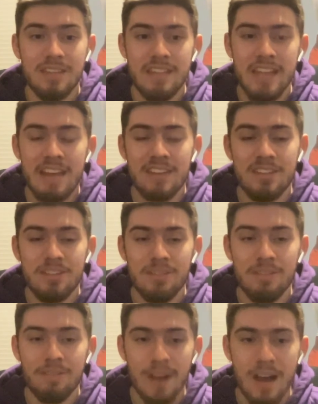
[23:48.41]
get to
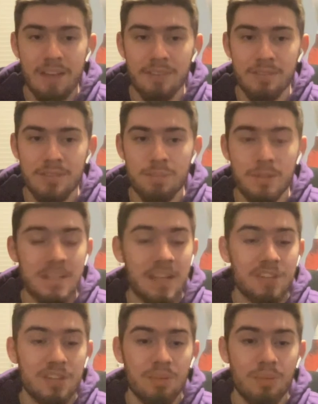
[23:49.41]
the finals,
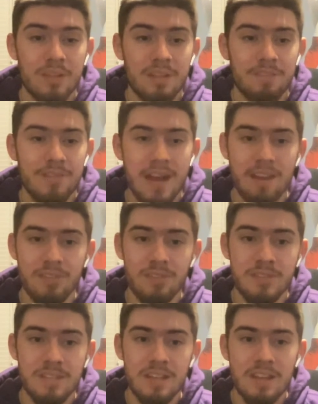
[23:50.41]
potentially win the
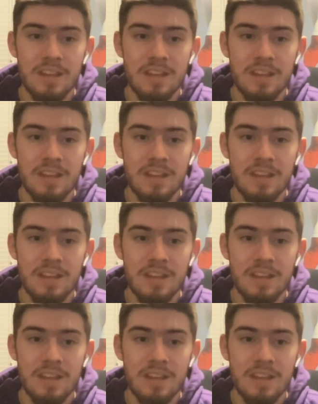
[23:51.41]
finals.